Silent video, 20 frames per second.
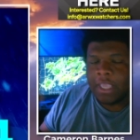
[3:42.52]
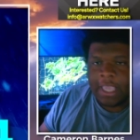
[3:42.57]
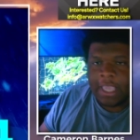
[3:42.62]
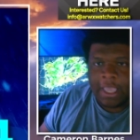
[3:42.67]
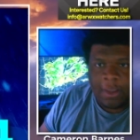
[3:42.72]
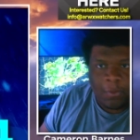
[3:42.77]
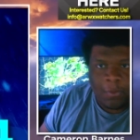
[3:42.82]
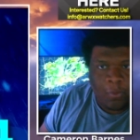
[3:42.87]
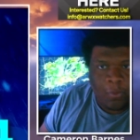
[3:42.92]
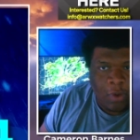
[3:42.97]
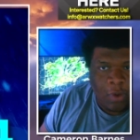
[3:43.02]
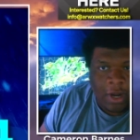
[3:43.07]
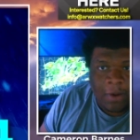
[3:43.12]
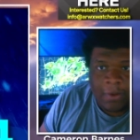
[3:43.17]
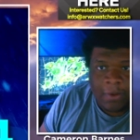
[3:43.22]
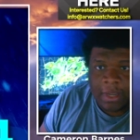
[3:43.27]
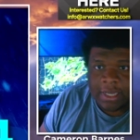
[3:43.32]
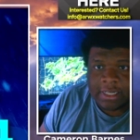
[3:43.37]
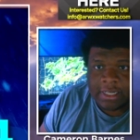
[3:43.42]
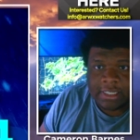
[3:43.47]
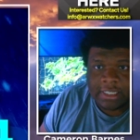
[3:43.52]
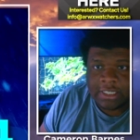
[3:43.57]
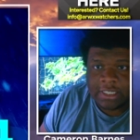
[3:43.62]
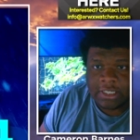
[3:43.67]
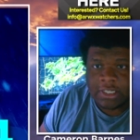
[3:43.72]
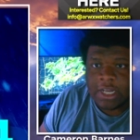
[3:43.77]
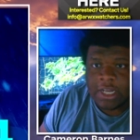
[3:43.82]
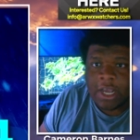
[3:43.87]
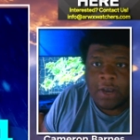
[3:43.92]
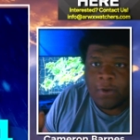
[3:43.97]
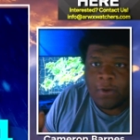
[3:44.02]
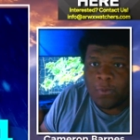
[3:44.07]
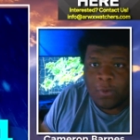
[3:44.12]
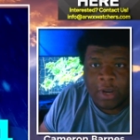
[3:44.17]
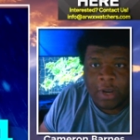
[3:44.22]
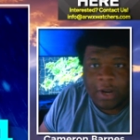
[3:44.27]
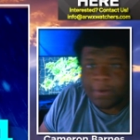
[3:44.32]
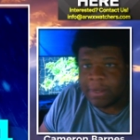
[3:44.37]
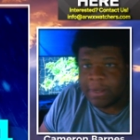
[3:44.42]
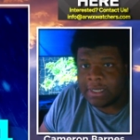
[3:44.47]
when are we going to see snow,
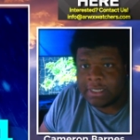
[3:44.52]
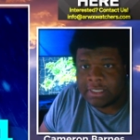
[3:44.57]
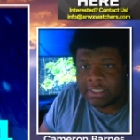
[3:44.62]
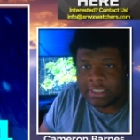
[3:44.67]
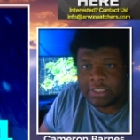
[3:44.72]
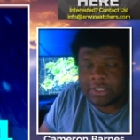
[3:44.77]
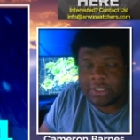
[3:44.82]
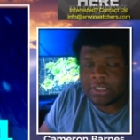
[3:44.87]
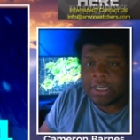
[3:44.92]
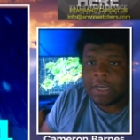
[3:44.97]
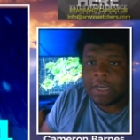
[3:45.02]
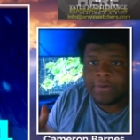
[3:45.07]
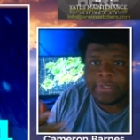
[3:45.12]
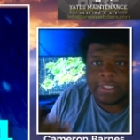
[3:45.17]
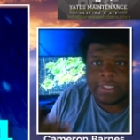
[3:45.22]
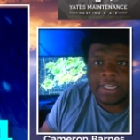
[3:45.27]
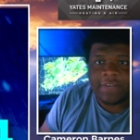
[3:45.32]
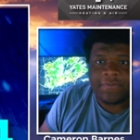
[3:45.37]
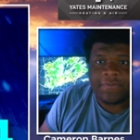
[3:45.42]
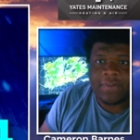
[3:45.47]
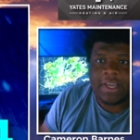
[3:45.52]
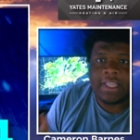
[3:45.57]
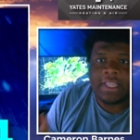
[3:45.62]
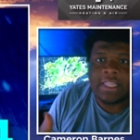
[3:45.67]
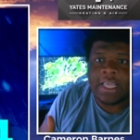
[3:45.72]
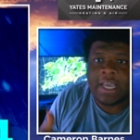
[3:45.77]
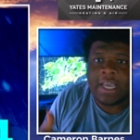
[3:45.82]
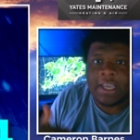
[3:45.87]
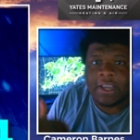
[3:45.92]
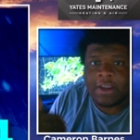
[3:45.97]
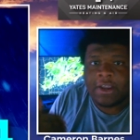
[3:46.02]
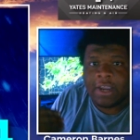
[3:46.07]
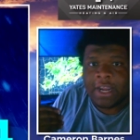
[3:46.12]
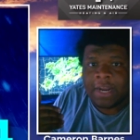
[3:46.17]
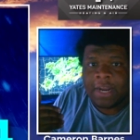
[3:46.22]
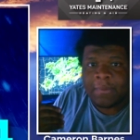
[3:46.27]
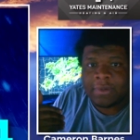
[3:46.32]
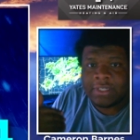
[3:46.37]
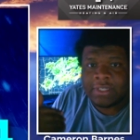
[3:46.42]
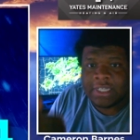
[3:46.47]
when are we going to see snow, and stuff like that here. And
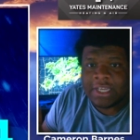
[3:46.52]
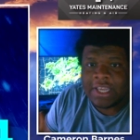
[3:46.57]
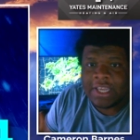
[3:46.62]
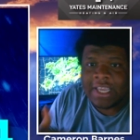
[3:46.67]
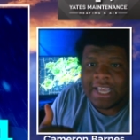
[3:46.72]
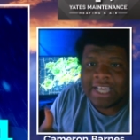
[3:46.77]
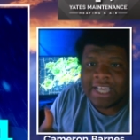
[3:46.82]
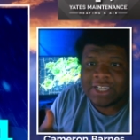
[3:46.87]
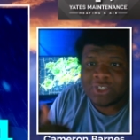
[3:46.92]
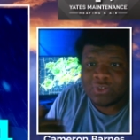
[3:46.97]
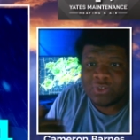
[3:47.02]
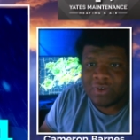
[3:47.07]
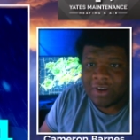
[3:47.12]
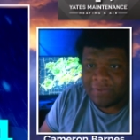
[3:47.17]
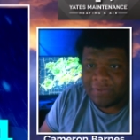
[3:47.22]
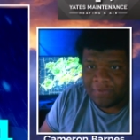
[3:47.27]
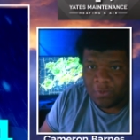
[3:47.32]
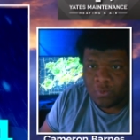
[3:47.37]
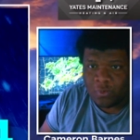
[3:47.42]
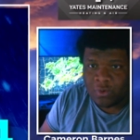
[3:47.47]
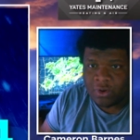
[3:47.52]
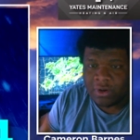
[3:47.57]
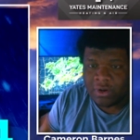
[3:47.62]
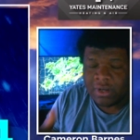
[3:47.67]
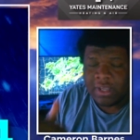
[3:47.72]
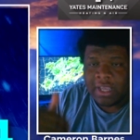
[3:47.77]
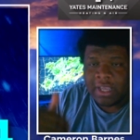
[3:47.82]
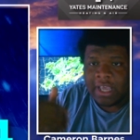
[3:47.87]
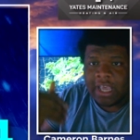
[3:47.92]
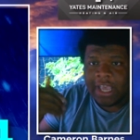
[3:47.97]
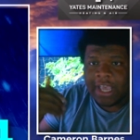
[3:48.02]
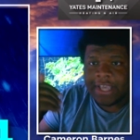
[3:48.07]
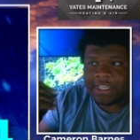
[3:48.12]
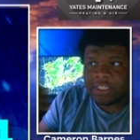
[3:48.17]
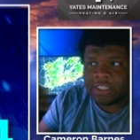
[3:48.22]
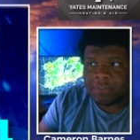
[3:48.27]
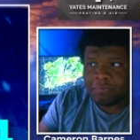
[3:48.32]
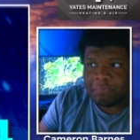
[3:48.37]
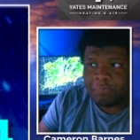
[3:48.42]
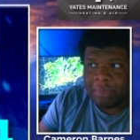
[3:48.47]
I'm going to tell you guys straightforward,
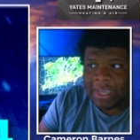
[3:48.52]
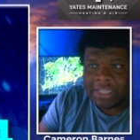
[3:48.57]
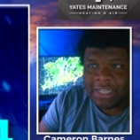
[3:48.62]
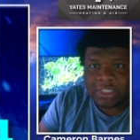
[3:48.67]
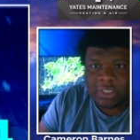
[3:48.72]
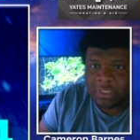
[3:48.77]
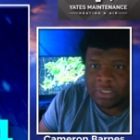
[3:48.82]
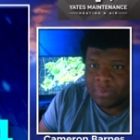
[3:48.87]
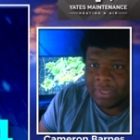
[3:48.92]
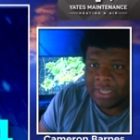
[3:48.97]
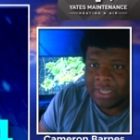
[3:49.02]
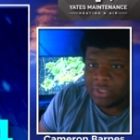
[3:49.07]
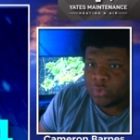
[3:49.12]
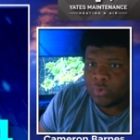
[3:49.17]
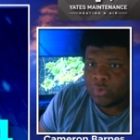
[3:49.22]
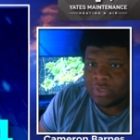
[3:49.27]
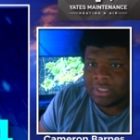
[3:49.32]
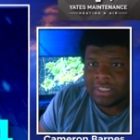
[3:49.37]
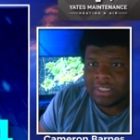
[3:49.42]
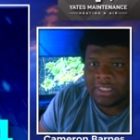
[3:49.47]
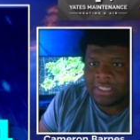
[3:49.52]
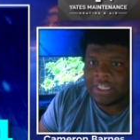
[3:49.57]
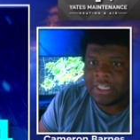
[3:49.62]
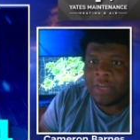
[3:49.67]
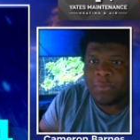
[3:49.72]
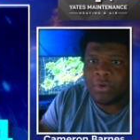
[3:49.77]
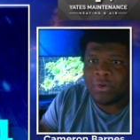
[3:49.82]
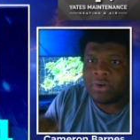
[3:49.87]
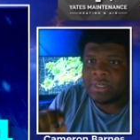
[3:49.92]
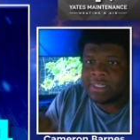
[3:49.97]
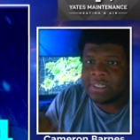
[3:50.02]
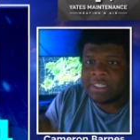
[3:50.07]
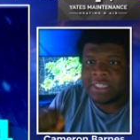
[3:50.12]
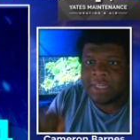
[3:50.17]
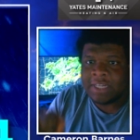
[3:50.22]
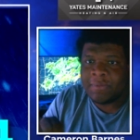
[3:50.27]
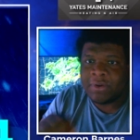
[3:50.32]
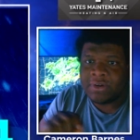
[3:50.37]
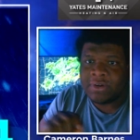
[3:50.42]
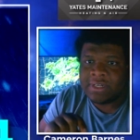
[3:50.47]
especially as we get towards December.
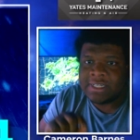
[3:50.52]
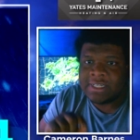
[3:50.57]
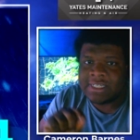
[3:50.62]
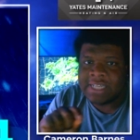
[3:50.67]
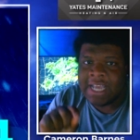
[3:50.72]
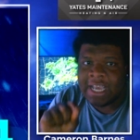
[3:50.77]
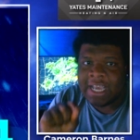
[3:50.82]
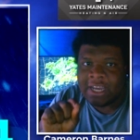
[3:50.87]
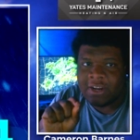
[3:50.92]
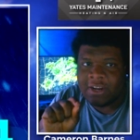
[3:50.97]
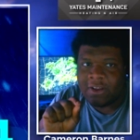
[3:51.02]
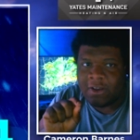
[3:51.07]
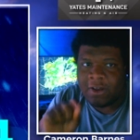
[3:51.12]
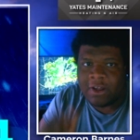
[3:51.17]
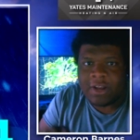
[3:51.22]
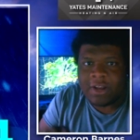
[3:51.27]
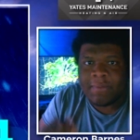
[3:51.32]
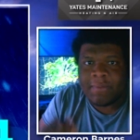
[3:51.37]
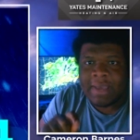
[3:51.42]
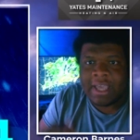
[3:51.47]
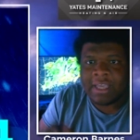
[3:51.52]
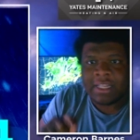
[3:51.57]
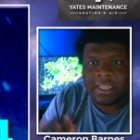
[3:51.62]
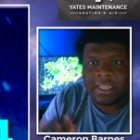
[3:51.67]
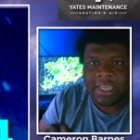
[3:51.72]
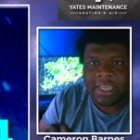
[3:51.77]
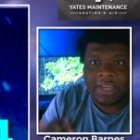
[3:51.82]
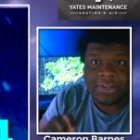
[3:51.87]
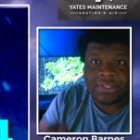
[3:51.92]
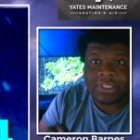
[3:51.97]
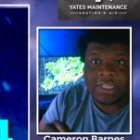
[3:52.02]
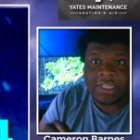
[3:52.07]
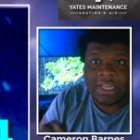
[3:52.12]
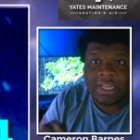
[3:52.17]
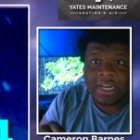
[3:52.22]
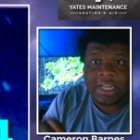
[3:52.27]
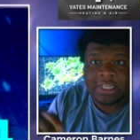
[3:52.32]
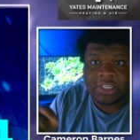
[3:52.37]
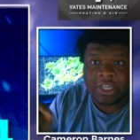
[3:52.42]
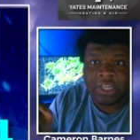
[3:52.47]
December does not automatically guarantee
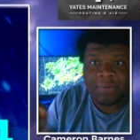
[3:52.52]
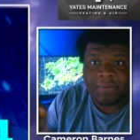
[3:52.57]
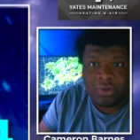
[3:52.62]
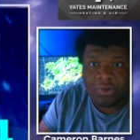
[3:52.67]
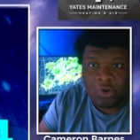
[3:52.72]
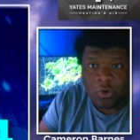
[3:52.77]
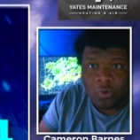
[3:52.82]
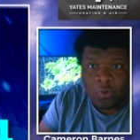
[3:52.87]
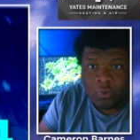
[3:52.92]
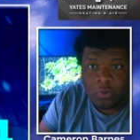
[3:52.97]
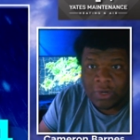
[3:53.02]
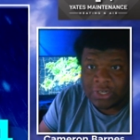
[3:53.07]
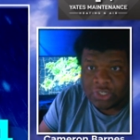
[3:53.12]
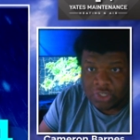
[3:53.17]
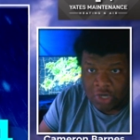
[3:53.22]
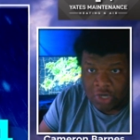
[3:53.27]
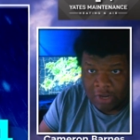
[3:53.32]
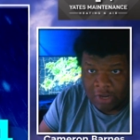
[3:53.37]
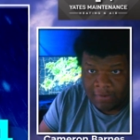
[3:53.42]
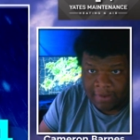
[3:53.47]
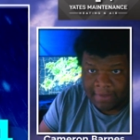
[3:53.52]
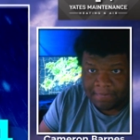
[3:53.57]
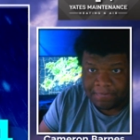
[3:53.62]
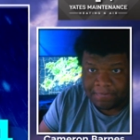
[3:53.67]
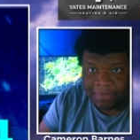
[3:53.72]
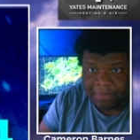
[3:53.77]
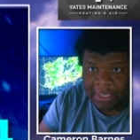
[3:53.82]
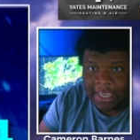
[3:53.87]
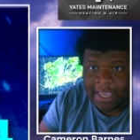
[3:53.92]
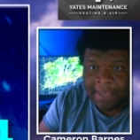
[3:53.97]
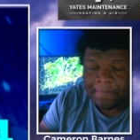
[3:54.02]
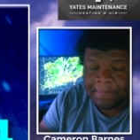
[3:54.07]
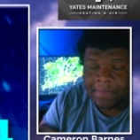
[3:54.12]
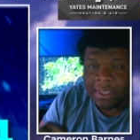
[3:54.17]
that it's going to be cold and snowing, okay?